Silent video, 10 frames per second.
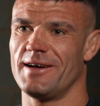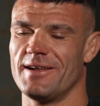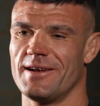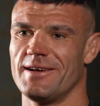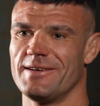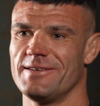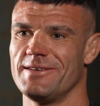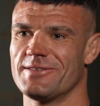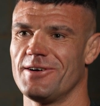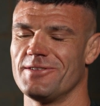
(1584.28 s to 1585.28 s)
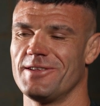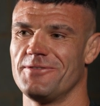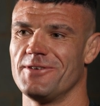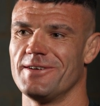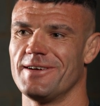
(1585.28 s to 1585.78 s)
I don't. It's all
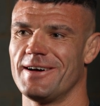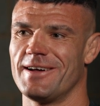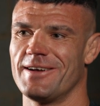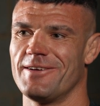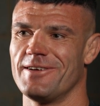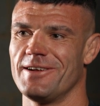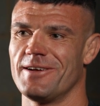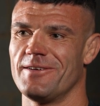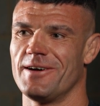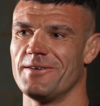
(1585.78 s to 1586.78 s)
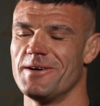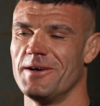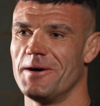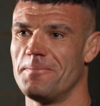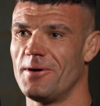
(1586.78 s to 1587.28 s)
different. I don't know.
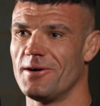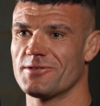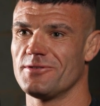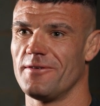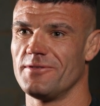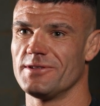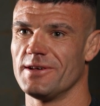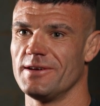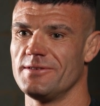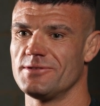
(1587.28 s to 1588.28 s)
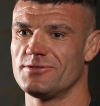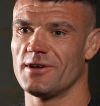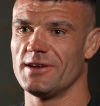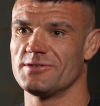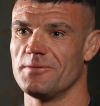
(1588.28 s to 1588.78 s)
A boxer obviously just
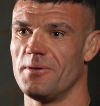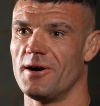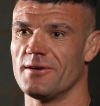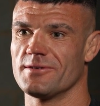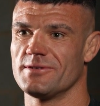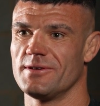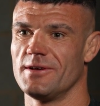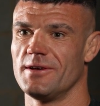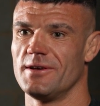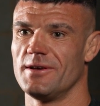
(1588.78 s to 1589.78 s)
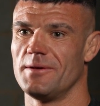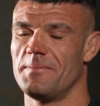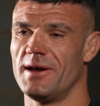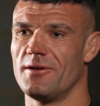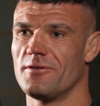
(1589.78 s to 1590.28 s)
trains to box.
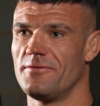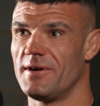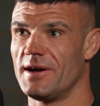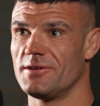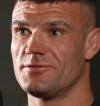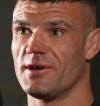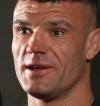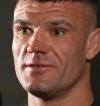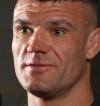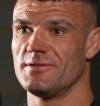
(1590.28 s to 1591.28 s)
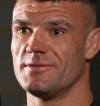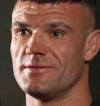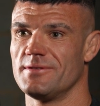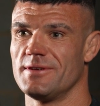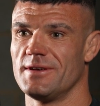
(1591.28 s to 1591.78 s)
Bare knuckle fighter trains,
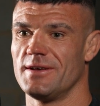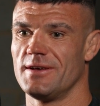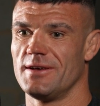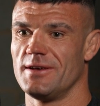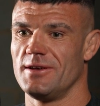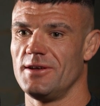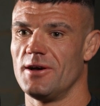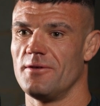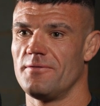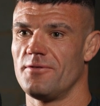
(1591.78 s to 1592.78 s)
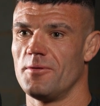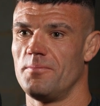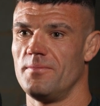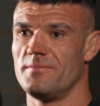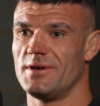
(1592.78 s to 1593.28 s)
you know, for
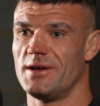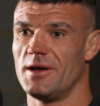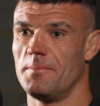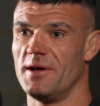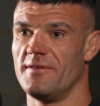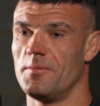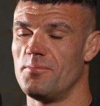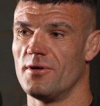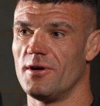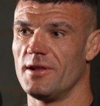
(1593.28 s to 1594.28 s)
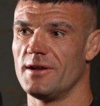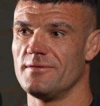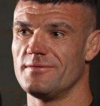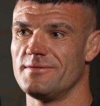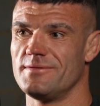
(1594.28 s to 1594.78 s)
a bit of a brawl,
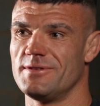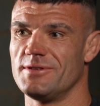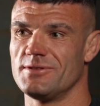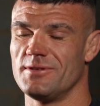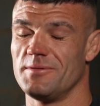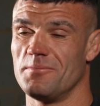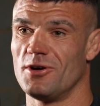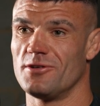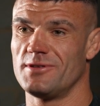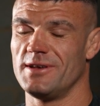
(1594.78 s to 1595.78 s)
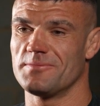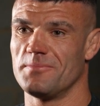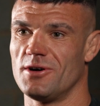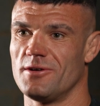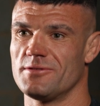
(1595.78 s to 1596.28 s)
and there's more. It's
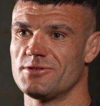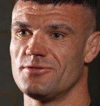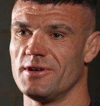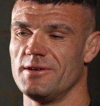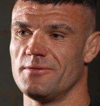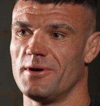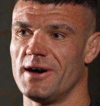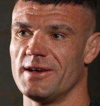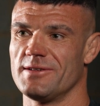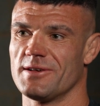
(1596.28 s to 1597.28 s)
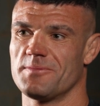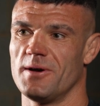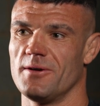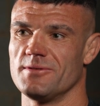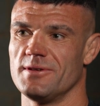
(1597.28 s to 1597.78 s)
more street wise, I
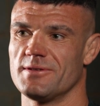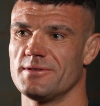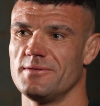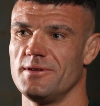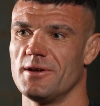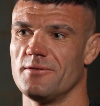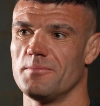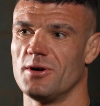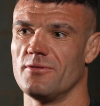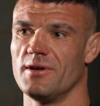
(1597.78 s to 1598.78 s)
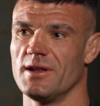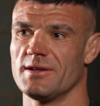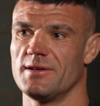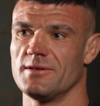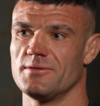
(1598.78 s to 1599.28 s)
suppose. It's, you know, more
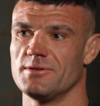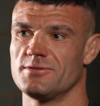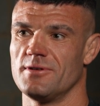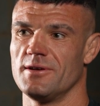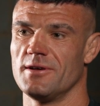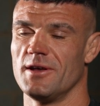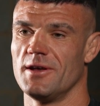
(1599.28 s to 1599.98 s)
realistic to a street.